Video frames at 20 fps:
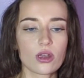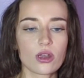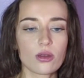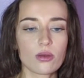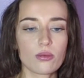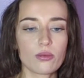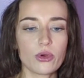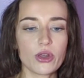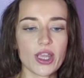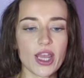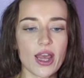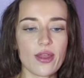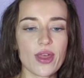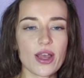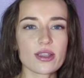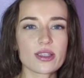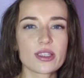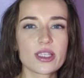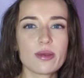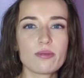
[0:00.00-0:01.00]
But yeah,
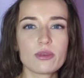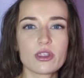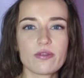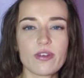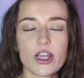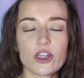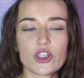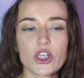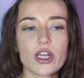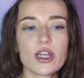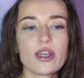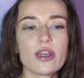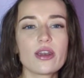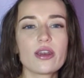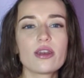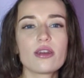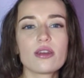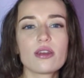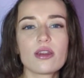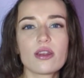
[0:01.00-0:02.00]
that's Nimzowitsch. And
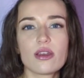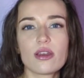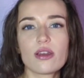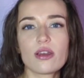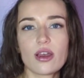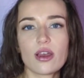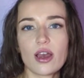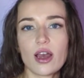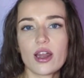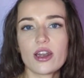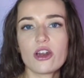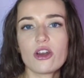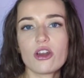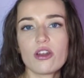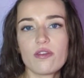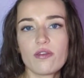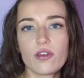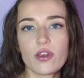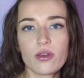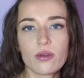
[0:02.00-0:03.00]
I don't know
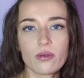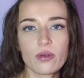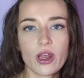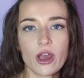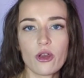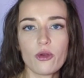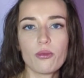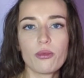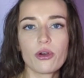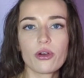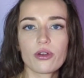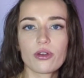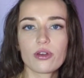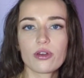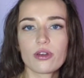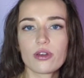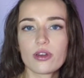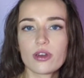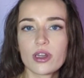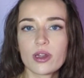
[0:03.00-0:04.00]
if you know, but
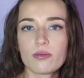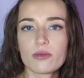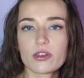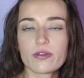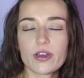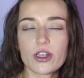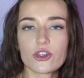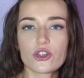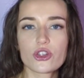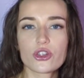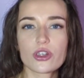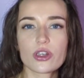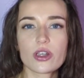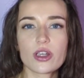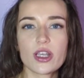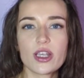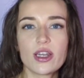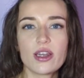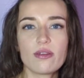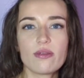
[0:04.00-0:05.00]
Nimzowitsch,
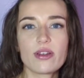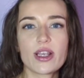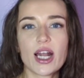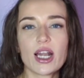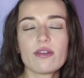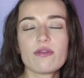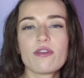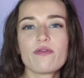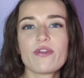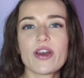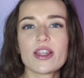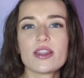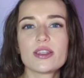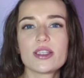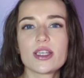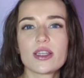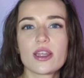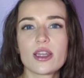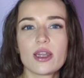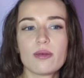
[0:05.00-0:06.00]
he kind of
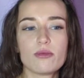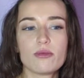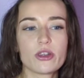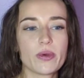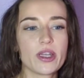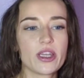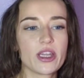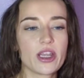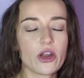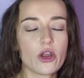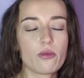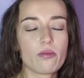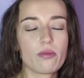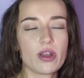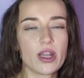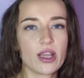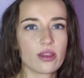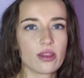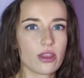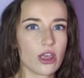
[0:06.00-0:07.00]
invented the Nimzo-Indian
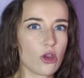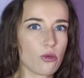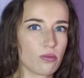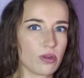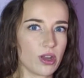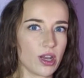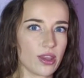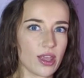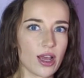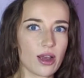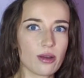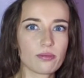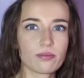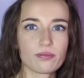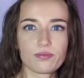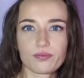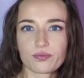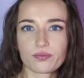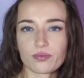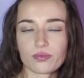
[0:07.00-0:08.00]
opening, the opening that
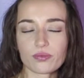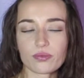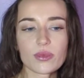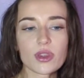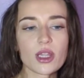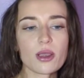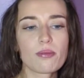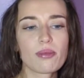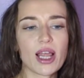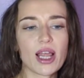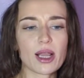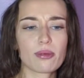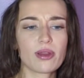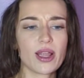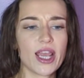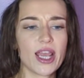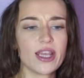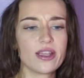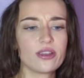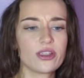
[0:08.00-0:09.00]
black played.